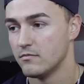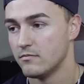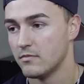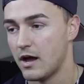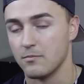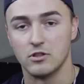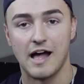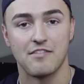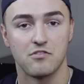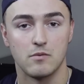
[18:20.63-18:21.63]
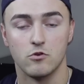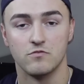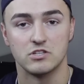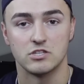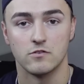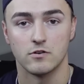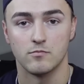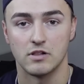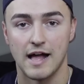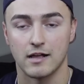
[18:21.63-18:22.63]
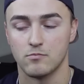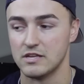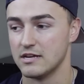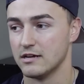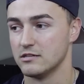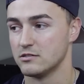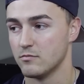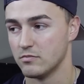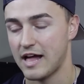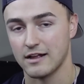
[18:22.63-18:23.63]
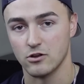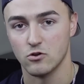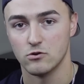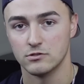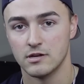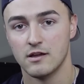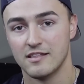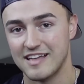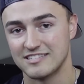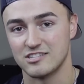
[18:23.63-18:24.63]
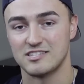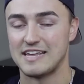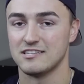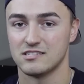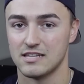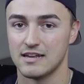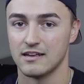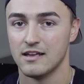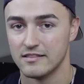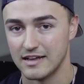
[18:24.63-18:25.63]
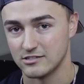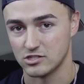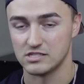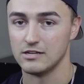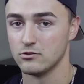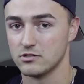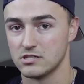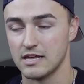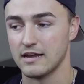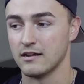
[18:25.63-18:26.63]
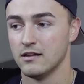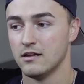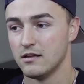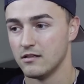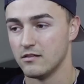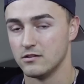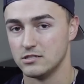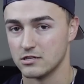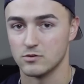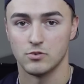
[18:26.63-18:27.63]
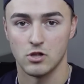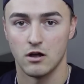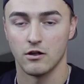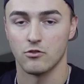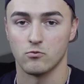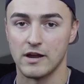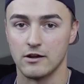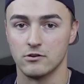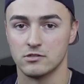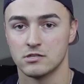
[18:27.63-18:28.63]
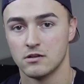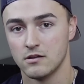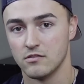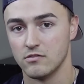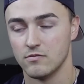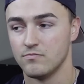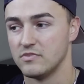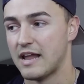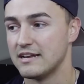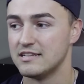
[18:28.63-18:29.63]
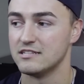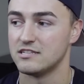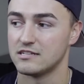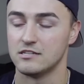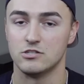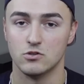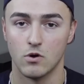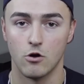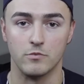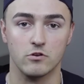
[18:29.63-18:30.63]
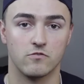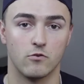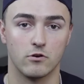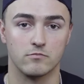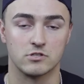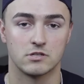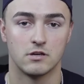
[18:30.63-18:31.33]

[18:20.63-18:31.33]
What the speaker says: I'm glad that they moved to silver and black, because black and gold, that's a Saints thing. That's a Steelers thing. Doesn't belong on the Raiders. 1962 home uniforms,